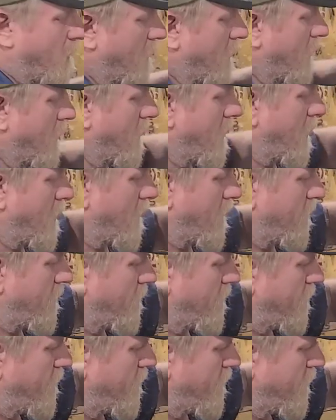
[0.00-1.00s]

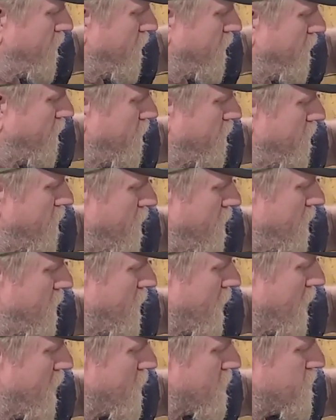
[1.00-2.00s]

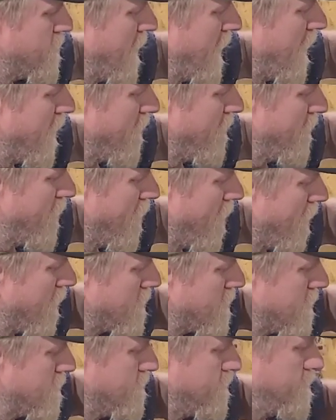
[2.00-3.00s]
to use pallet
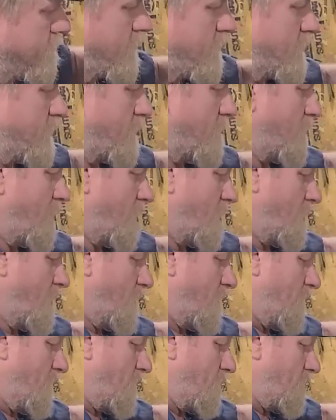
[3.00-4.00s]
forks to
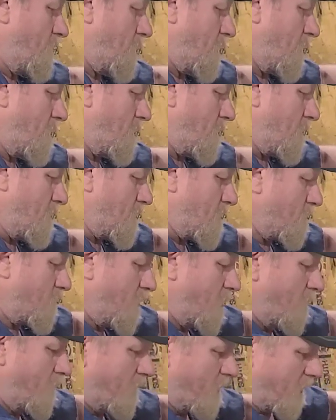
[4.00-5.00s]
move
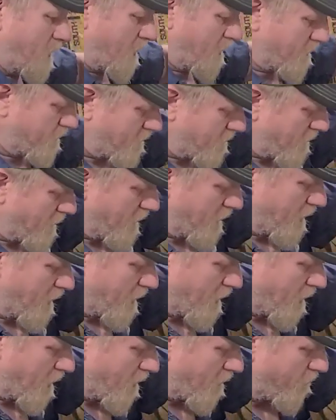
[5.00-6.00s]
these. I
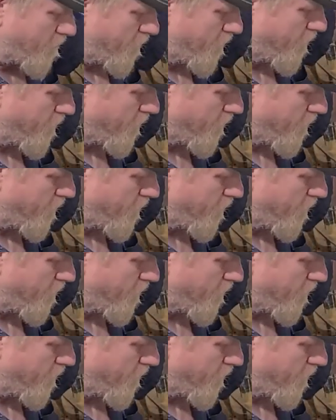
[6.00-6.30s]
gotta